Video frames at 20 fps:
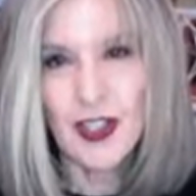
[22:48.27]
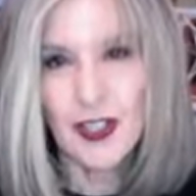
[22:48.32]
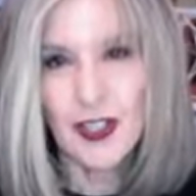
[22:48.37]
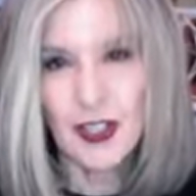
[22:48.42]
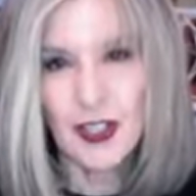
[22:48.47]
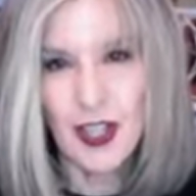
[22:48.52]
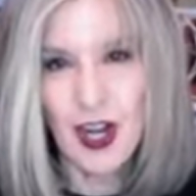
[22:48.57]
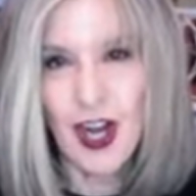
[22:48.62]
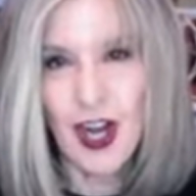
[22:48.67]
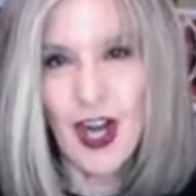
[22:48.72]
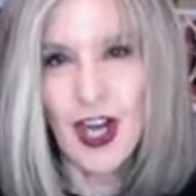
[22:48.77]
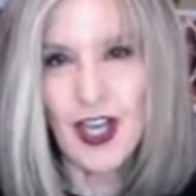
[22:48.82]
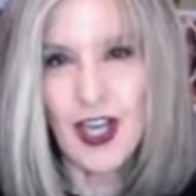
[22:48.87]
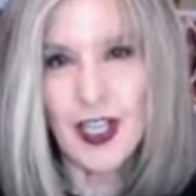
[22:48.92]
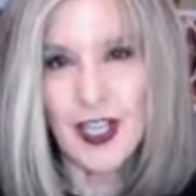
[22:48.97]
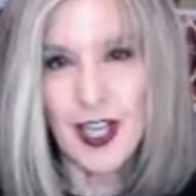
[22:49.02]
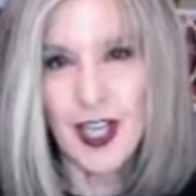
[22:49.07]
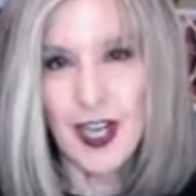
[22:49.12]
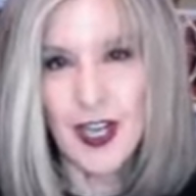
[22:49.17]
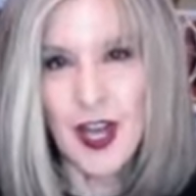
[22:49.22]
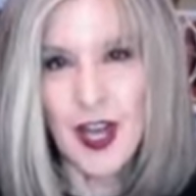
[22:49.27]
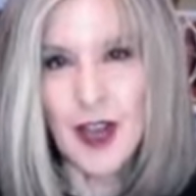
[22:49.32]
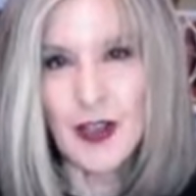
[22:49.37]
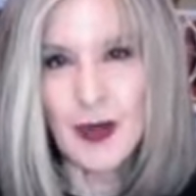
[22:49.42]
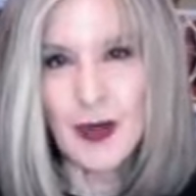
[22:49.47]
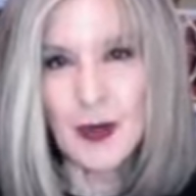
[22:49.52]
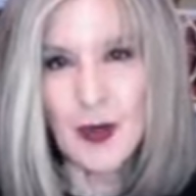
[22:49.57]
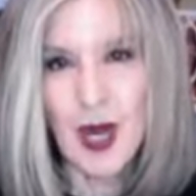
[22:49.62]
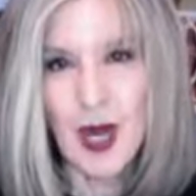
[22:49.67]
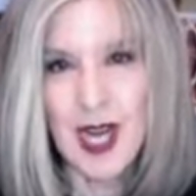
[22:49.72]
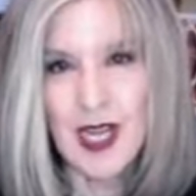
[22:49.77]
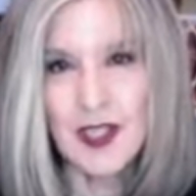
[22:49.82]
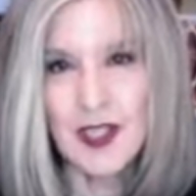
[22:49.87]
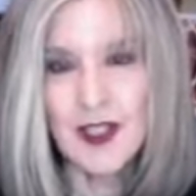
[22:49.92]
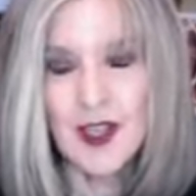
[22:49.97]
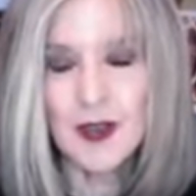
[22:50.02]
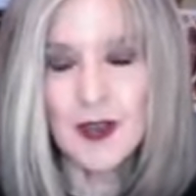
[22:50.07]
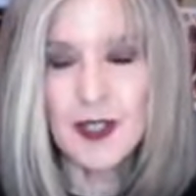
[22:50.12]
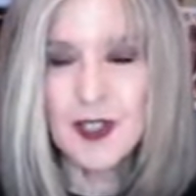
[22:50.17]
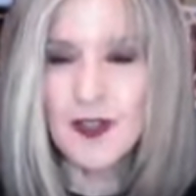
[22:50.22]
gone another way.
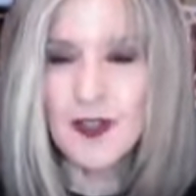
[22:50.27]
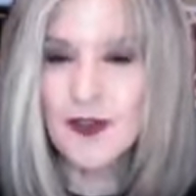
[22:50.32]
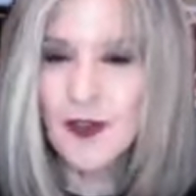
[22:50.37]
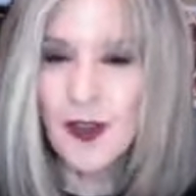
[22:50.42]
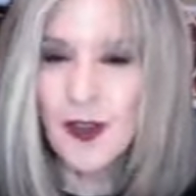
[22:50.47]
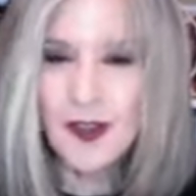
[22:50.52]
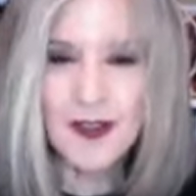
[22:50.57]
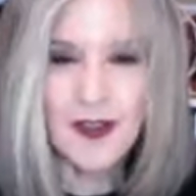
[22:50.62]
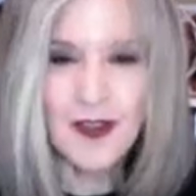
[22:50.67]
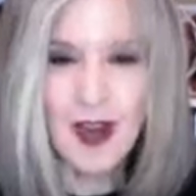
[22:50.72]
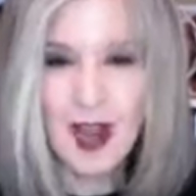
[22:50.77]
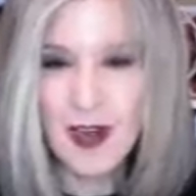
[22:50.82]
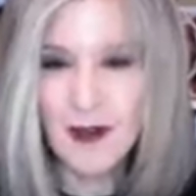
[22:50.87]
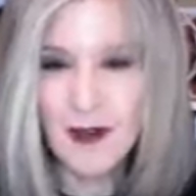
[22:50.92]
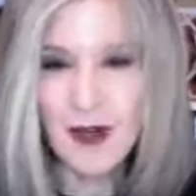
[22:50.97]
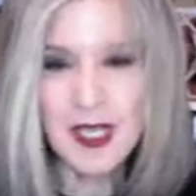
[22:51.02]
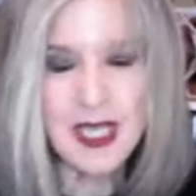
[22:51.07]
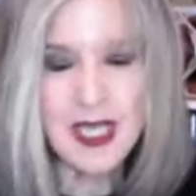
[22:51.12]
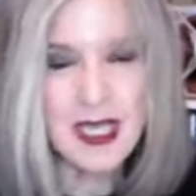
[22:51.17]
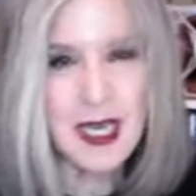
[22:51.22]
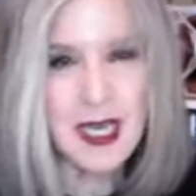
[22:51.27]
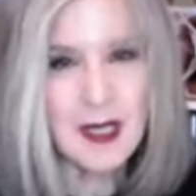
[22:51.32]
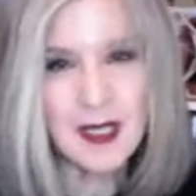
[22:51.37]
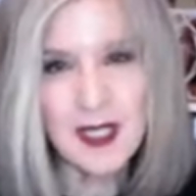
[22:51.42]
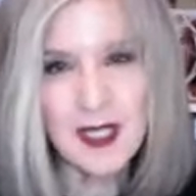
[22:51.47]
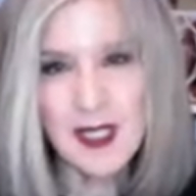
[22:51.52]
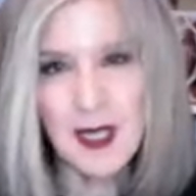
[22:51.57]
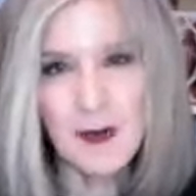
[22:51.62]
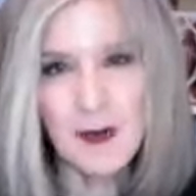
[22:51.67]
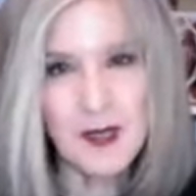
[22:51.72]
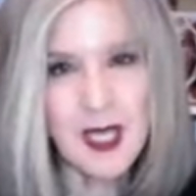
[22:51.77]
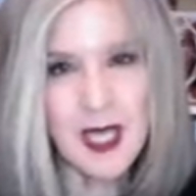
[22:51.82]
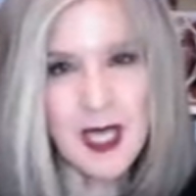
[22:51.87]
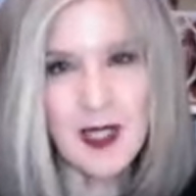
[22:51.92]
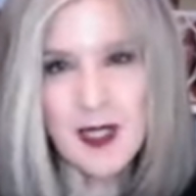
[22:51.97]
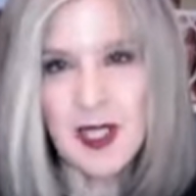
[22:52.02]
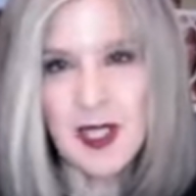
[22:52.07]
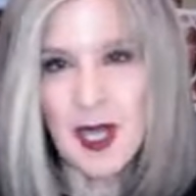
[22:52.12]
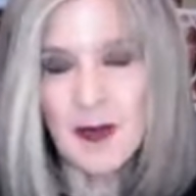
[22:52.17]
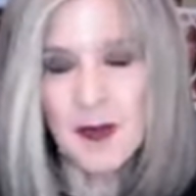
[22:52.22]
So it's full of irony and subtext
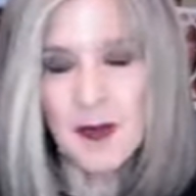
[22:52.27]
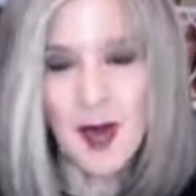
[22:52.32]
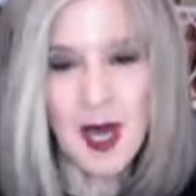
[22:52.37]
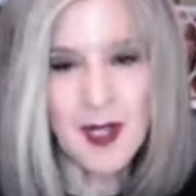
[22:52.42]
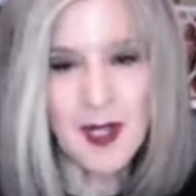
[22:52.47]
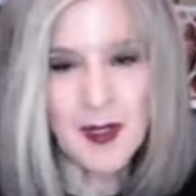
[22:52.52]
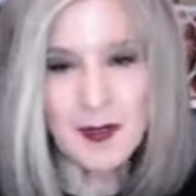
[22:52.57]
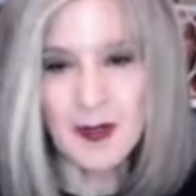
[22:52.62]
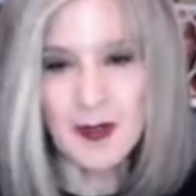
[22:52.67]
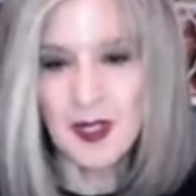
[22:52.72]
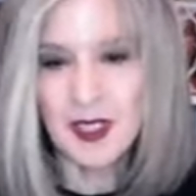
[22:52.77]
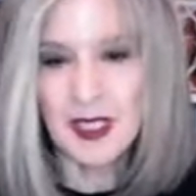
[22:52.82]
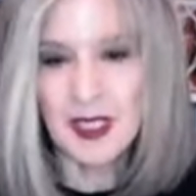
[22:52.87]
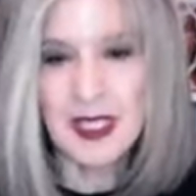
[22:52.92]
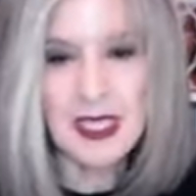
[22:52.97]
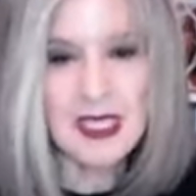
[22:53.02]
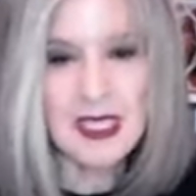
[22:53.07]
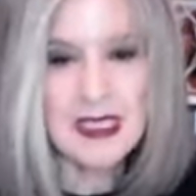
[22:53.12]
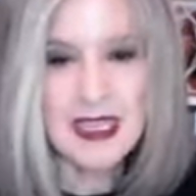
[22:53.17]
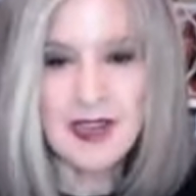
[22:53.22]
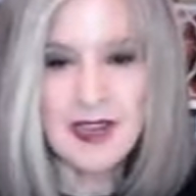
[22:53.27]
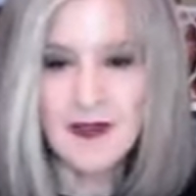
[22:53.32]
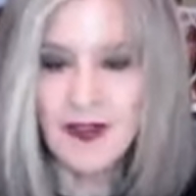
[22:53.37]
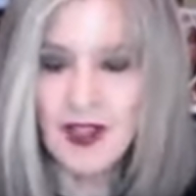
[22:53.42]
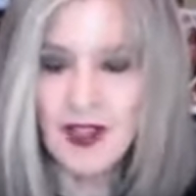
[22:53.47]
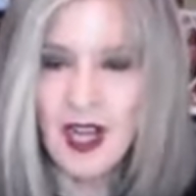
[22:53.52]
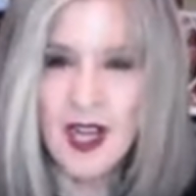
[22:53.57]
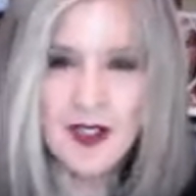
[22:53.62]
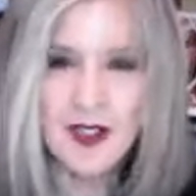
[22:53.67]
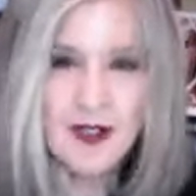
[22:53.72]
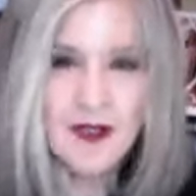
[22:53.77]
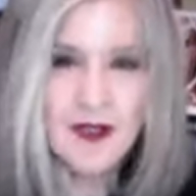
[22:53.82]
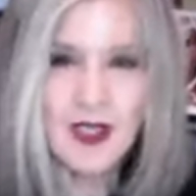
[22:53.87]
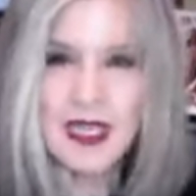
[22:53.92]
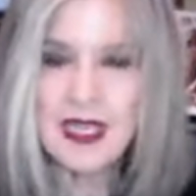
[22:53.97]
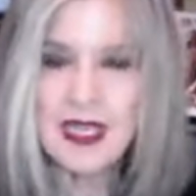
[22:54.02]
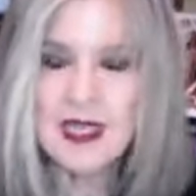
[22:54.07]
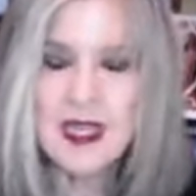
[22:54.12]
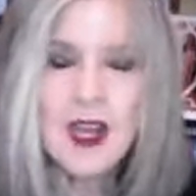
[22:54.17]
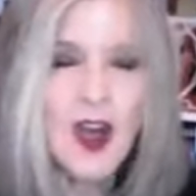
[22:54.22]
and possibilities and philosophy
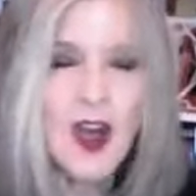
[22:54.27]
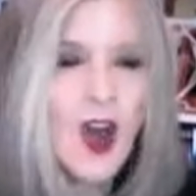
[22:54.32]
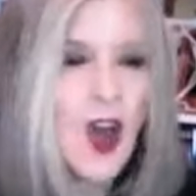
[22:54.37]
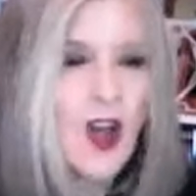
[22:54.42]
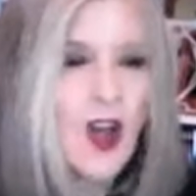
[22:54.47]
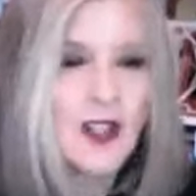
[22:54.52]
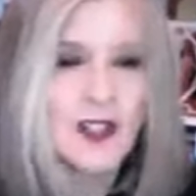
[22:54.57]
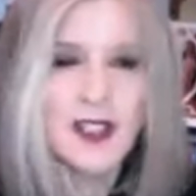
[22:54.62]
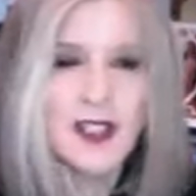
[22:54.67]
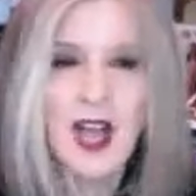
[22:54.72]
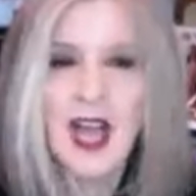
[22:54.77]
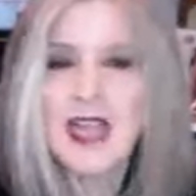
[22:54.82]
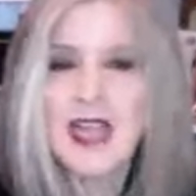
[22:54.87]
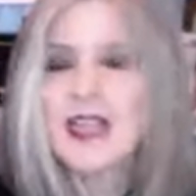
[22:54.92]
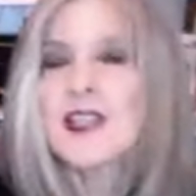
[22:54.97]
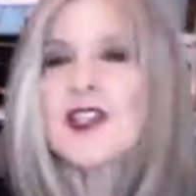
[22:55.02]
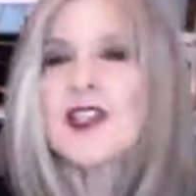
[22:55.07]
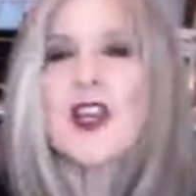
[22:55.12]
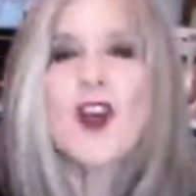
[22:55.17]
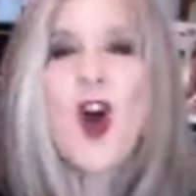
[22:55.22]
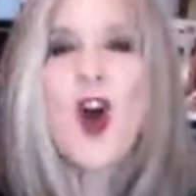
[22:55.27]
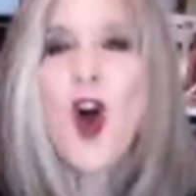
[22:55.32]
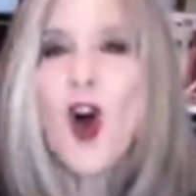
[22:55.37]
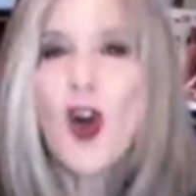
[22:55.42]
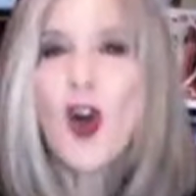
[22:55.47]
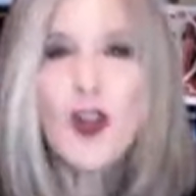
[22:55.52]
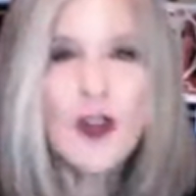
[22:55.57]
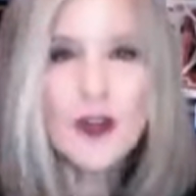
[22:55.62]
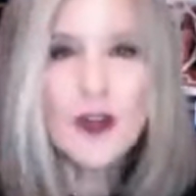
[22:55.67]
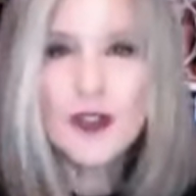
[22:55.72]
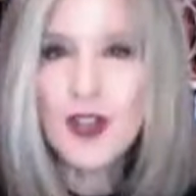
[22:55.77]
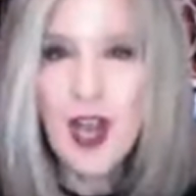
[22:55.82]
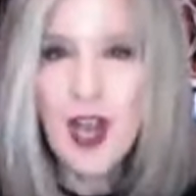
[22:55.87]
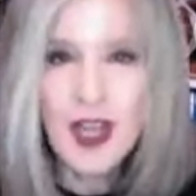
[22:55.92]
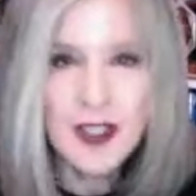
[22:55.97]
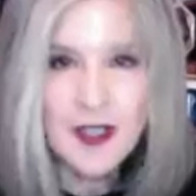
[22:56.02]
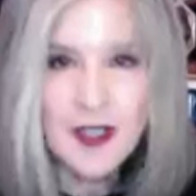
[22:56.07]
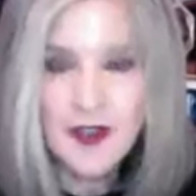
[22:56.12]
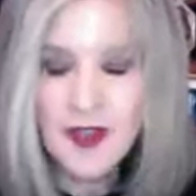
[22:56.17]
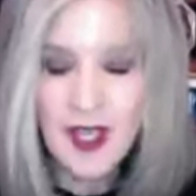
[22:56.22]
and science and all those
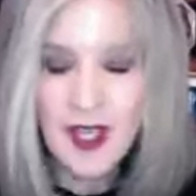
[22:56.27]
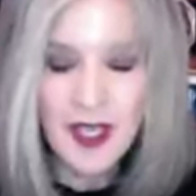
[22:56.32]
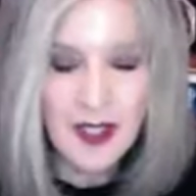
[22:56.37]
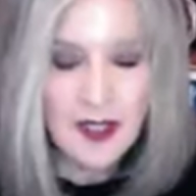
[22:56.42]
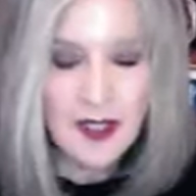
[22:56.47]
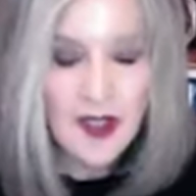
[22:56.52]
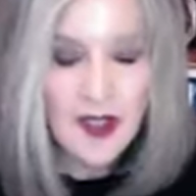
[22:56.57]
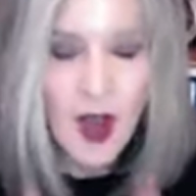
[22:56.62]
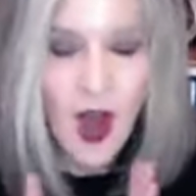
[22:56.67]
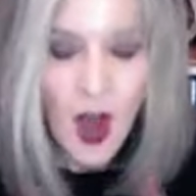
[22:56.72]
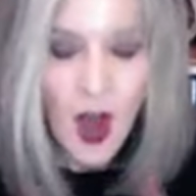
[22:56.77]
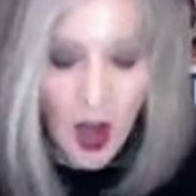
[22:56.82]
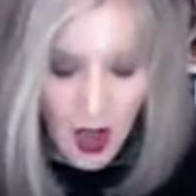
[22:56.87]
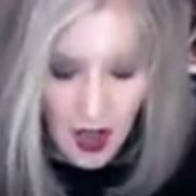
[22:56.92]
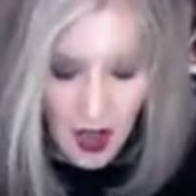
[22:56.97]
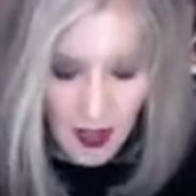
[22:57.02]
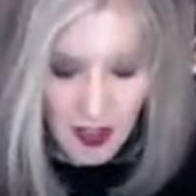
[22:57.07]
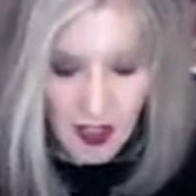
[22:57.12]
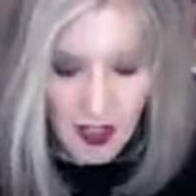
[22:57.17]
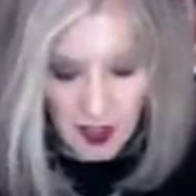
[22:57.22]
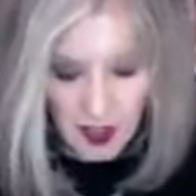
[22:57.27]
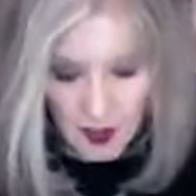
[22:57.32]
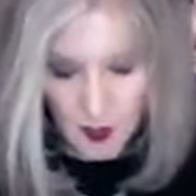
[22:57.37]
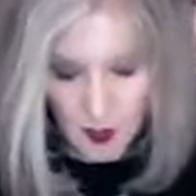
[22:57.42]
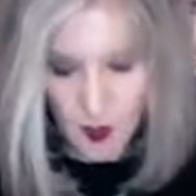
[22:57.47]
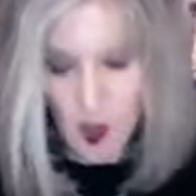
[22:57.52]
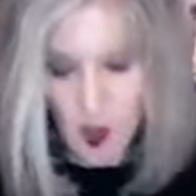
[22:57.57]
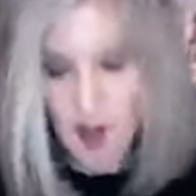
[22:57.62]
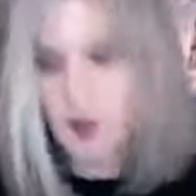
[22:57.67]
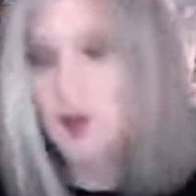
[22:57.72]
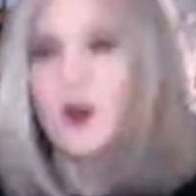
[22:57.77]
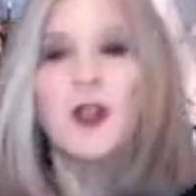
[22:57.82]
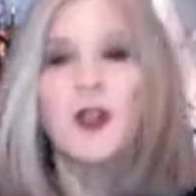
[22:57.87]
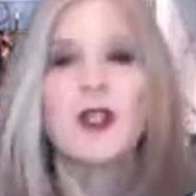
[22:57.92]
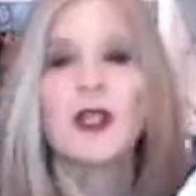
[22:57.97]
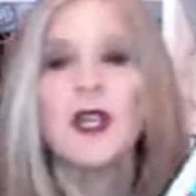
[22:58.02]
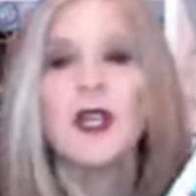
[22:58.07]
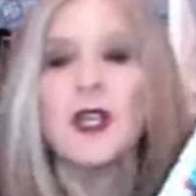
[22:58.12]
kinds of things, all in this one book,